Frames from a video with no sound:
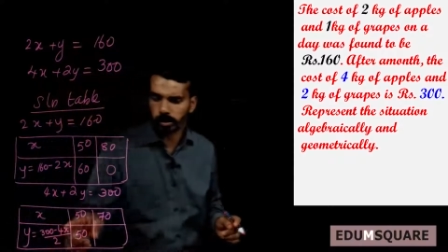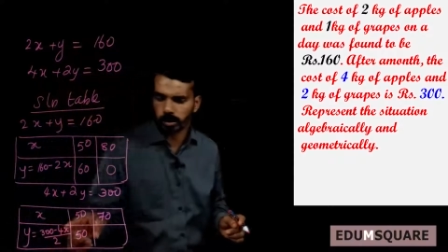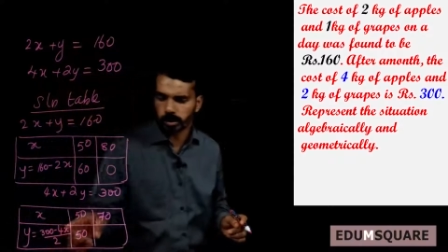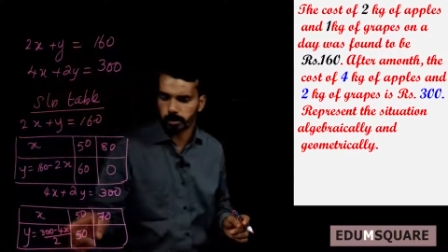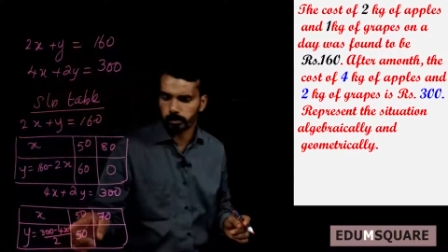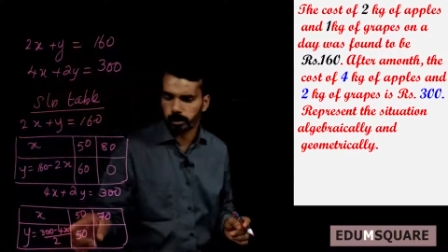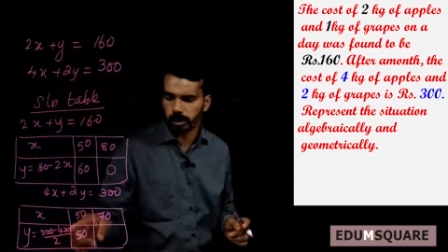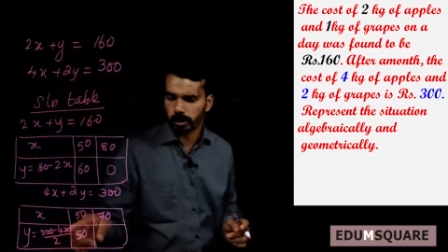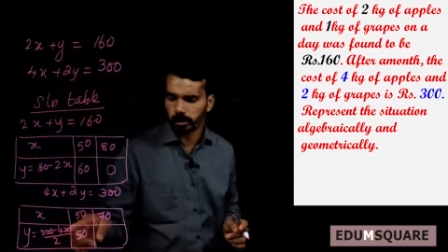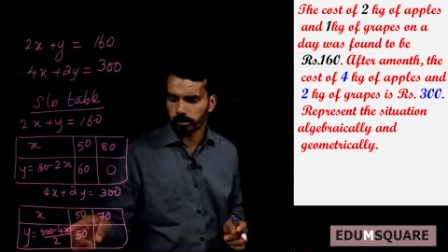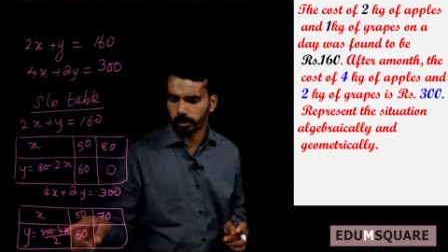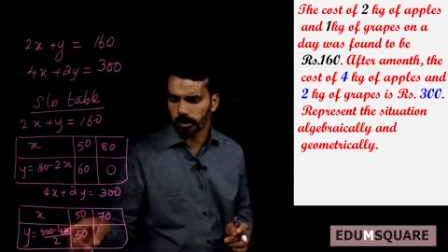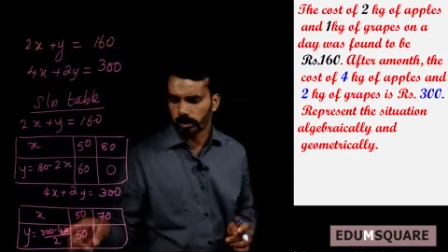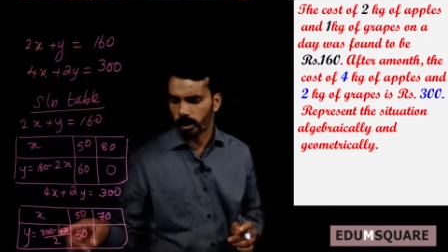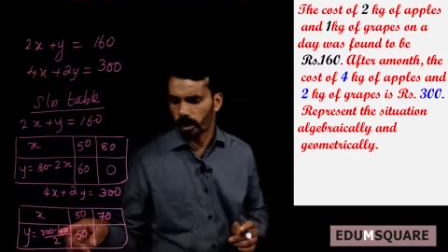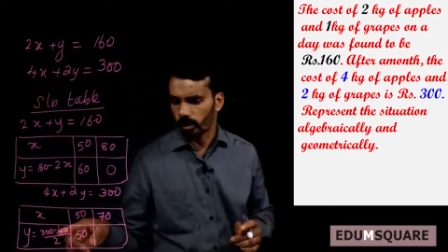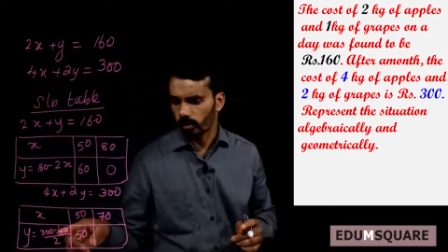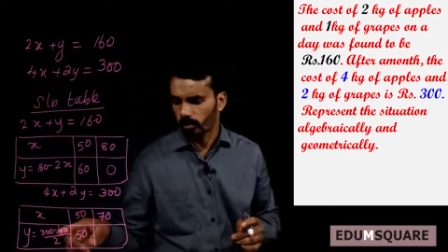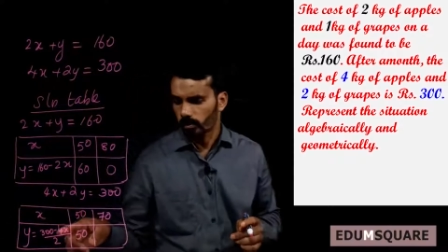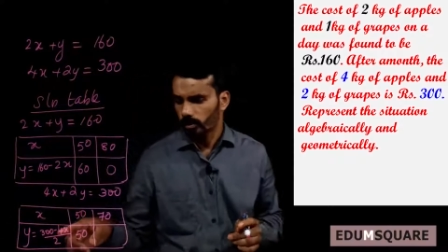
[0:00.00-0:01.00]
this becomes
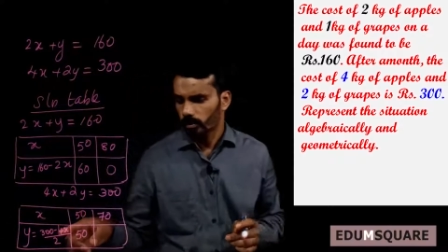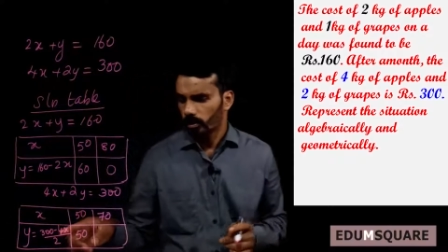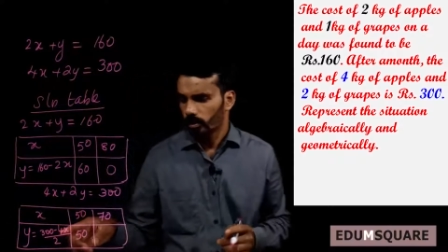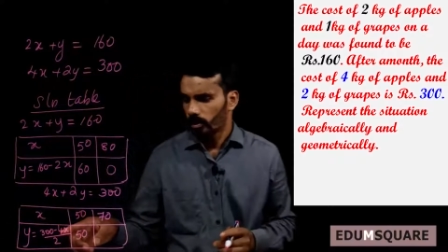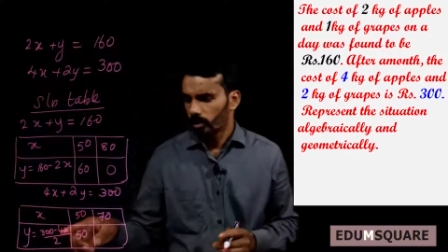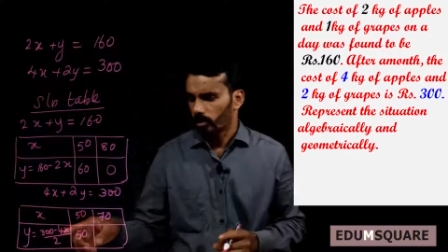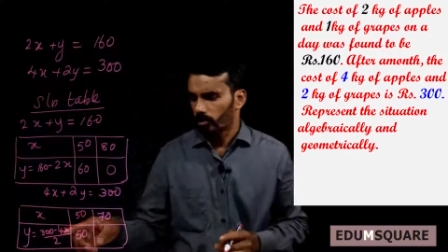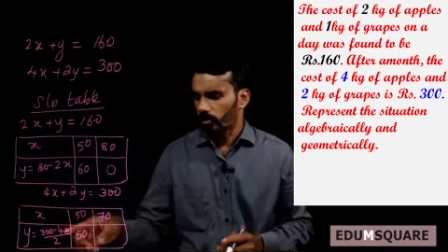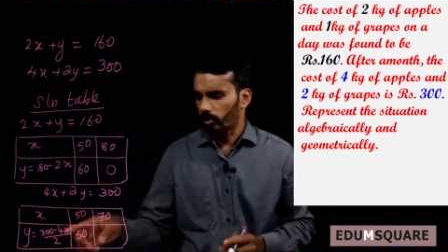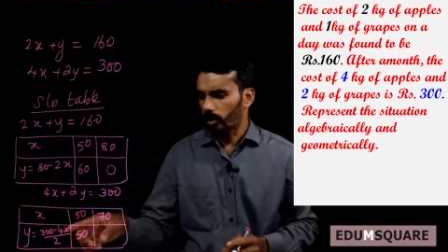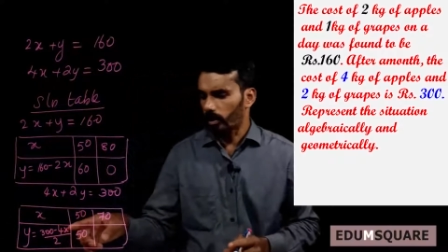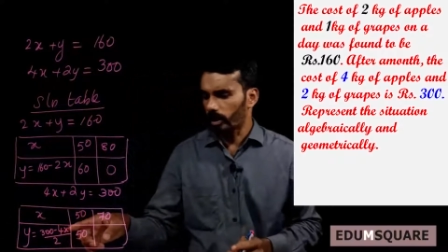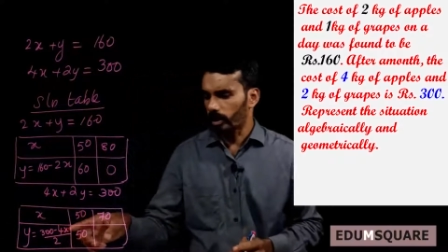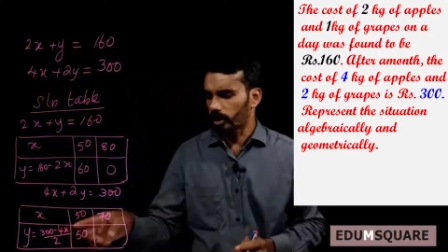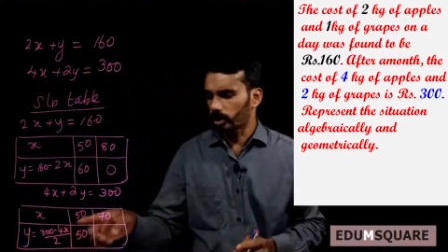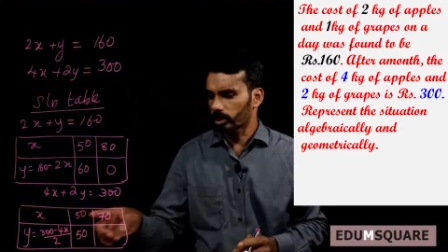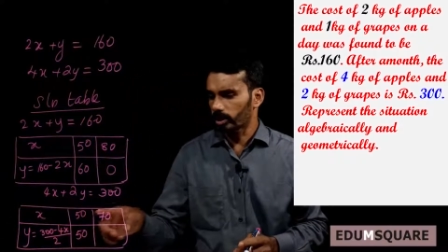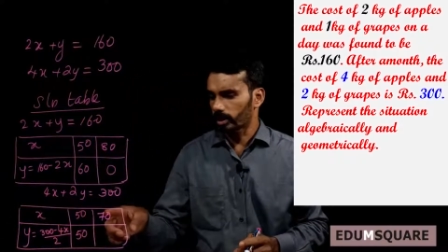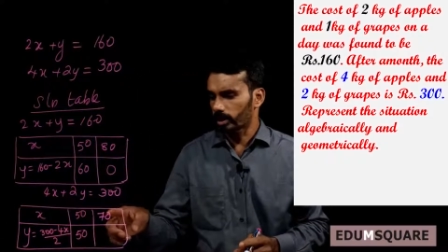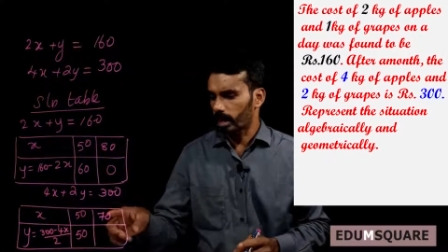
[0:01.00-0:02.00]
now 4
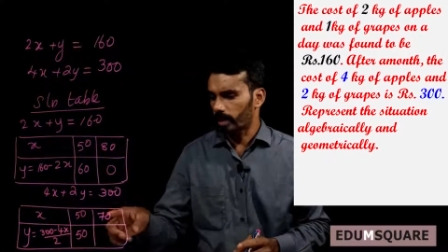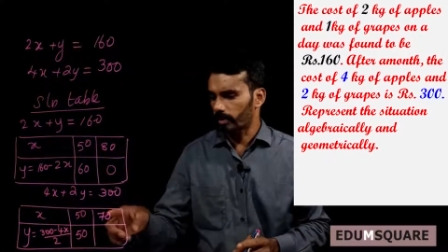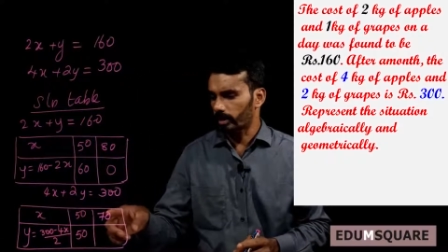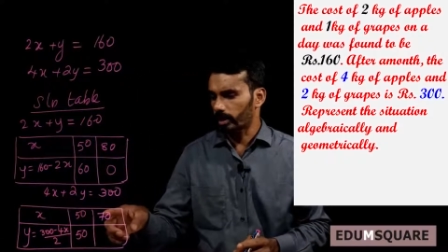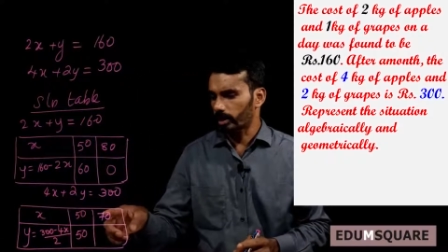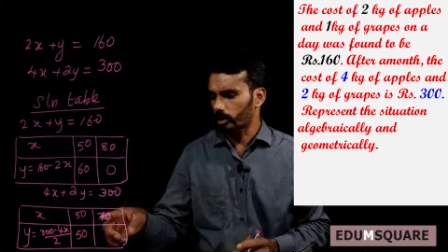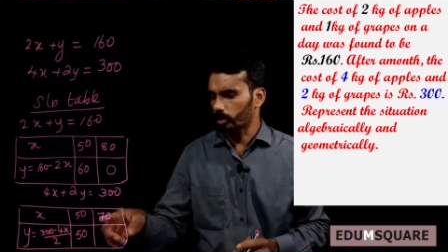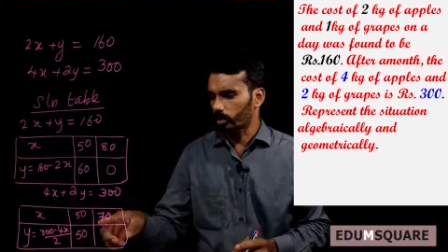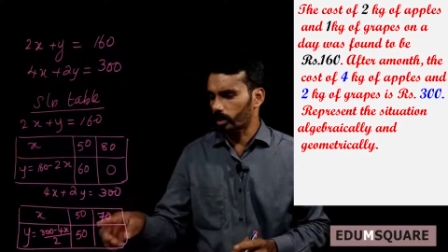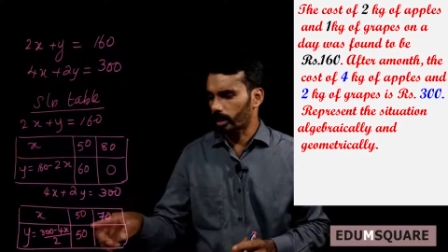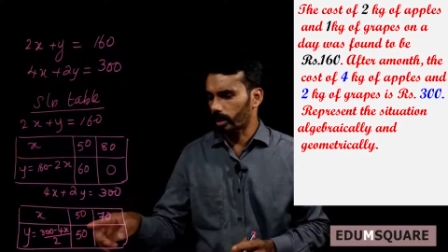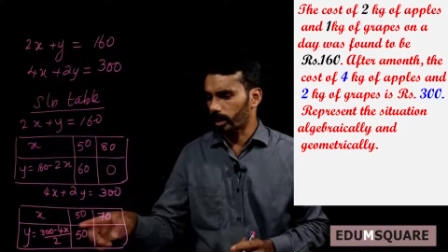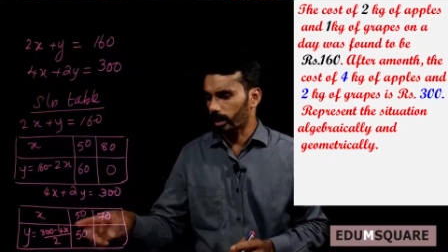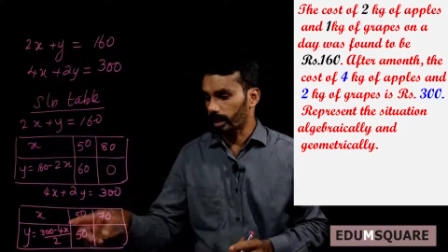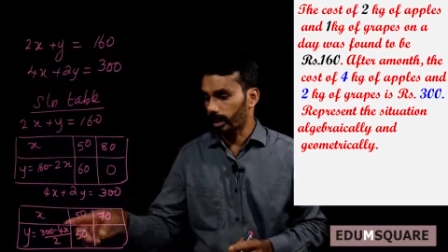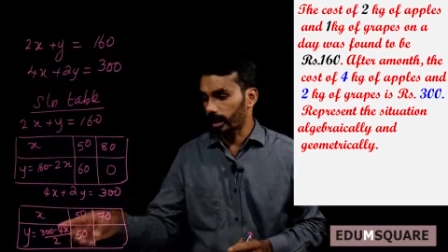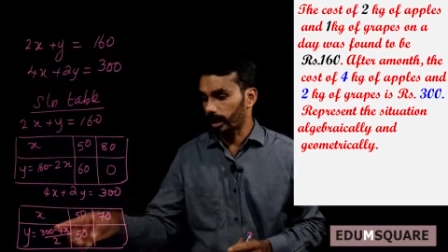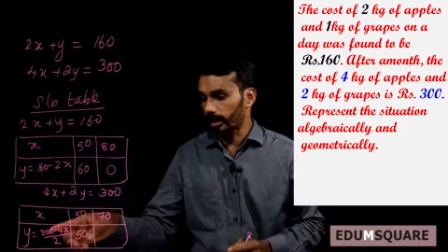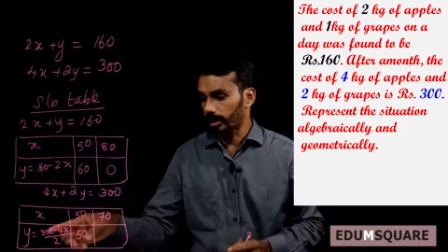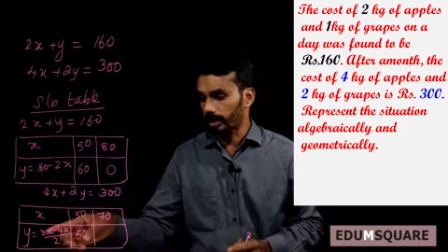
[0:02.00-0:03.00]
into 70,
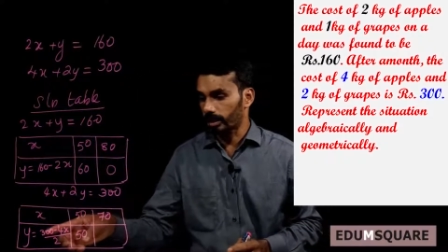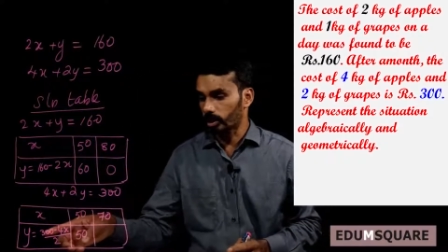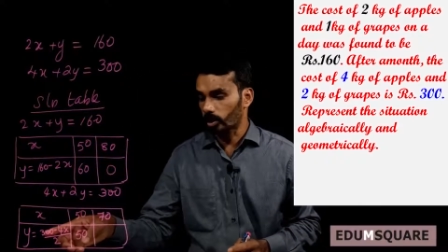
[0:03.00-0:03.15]
280.